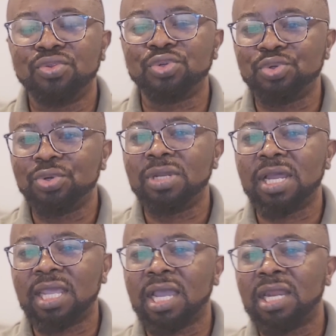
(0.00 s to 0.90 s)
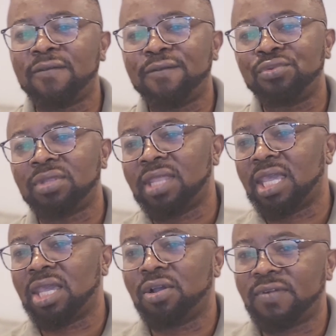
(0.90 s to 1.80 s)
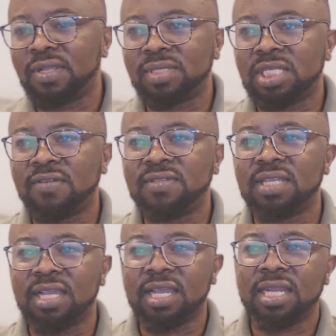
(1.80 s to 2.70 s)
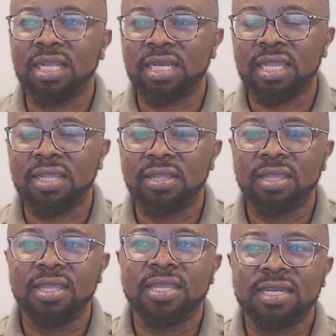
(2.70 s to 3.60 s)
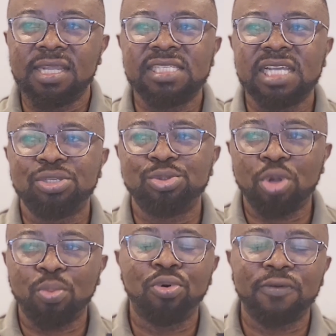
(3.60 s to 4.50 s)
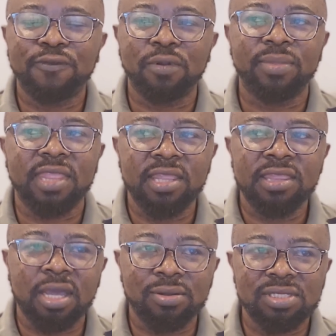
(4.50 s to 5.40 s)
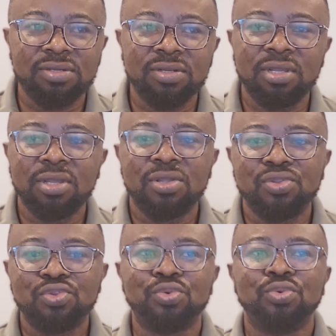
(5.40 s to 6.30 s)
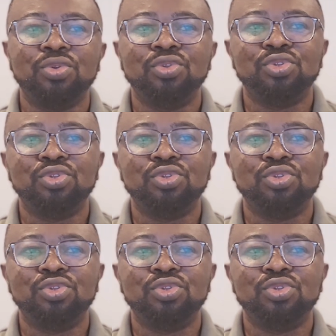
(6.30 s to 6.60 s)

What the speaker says: to show that they can afford to take care of themselves in Canada. This has doubled from 10,000 to